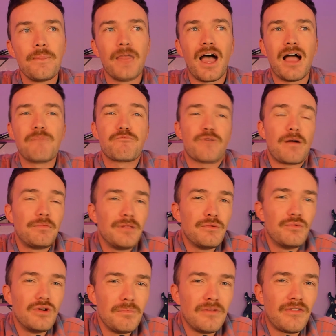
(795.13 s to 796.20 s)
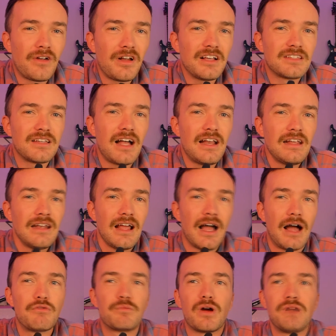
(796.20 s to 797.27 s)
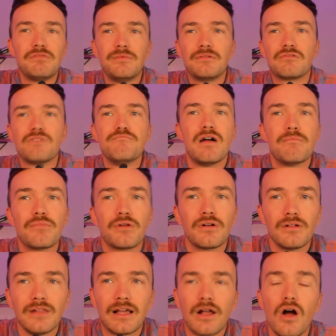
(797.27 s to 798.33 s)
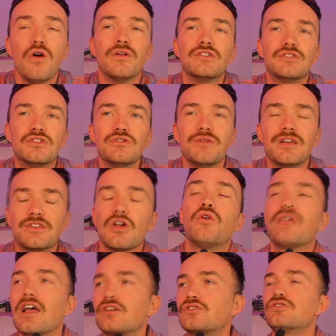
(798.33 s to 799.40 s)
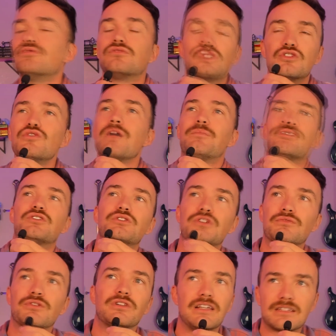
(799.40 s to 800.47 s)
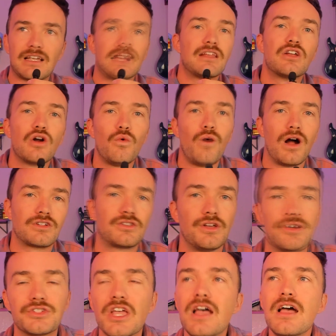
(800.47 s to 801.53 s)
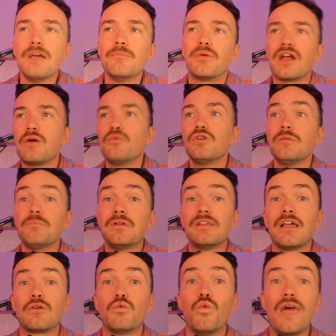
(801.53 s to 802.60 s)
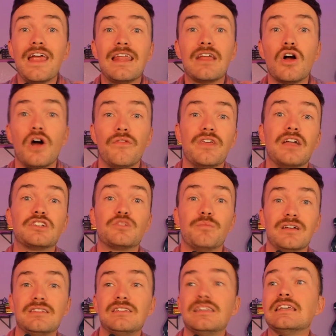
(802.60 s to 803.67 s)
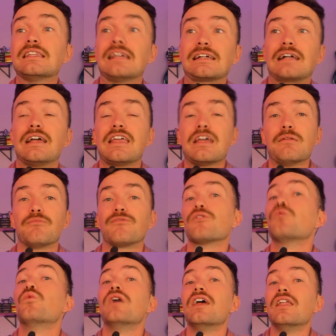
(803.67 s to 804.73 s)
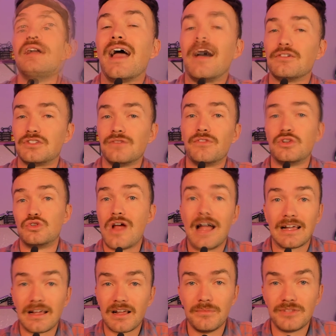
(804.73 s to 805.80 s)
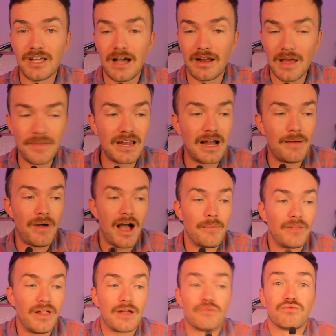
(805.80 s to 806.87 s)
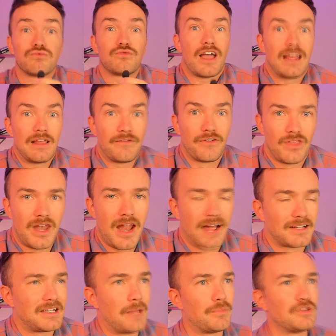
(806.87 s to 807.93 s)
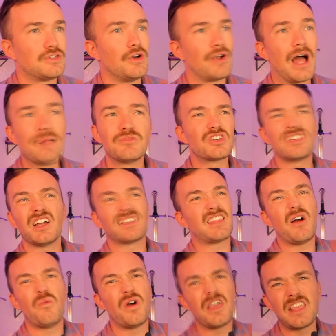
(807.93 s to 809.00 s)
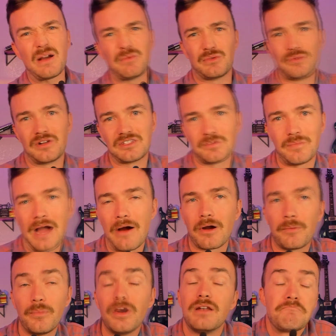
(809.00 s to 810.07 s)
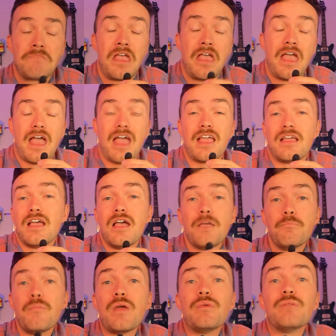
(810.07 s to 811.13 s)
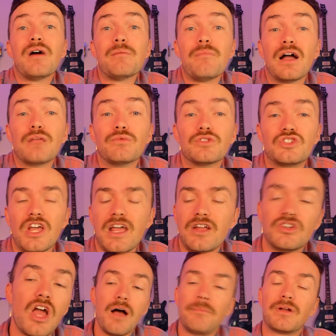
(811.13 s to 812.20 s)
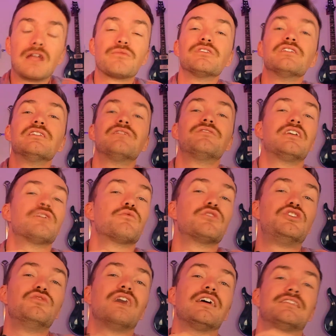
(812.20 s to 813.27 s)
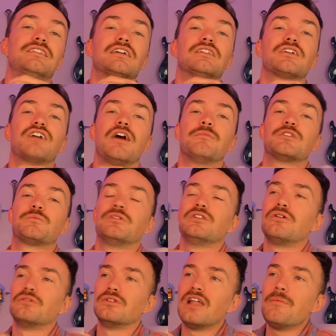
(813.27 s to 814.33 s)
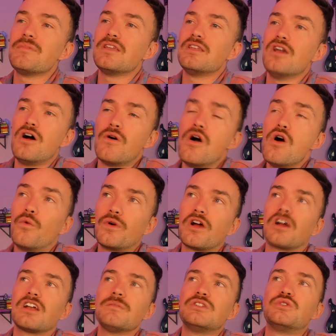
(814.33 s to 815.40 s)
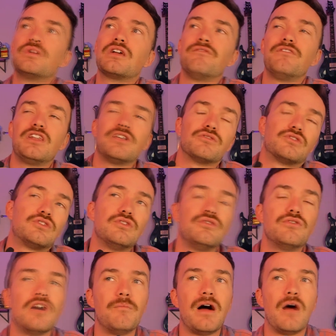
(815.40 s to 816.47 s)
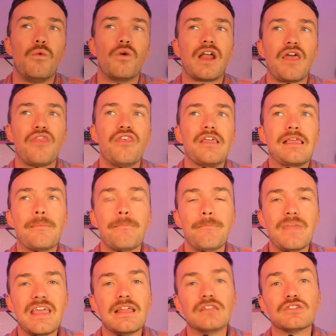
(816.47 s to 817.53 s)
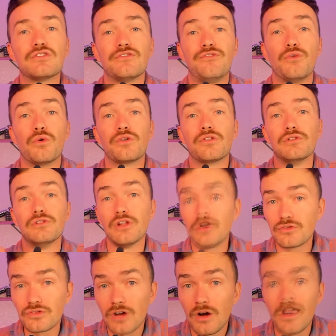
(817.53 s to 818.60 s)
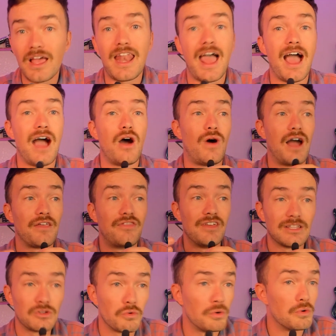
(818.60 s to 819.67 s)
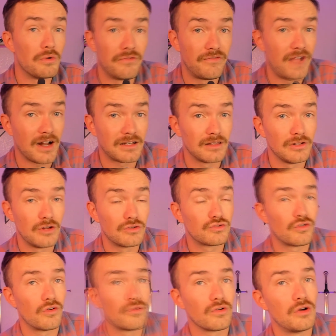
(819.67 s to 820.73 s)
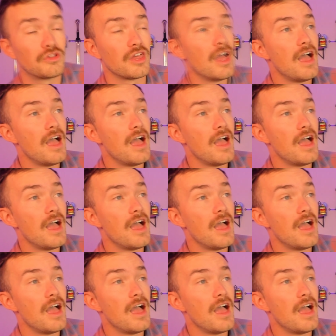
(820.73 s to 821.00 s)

I probably wouldn't be very excited. I would probably remember, like, oh, in 2 weeks, oh yeah, shoot, 2 episodes have released. I need to go watch those. But I wouldn't be like waiting on the edge of my seat like I am for when House of the Dragon comes out. I mean, I'm like ready for the next episode. I'm just not that way yet with Rings of Power. But hey, maybe my mind will change, but I'd really love to hear what you guys think in the comments below. Let me know. We are going to be doing a video soon about what I think it means for Lotro and how I think it's going to affect the Lotro growth.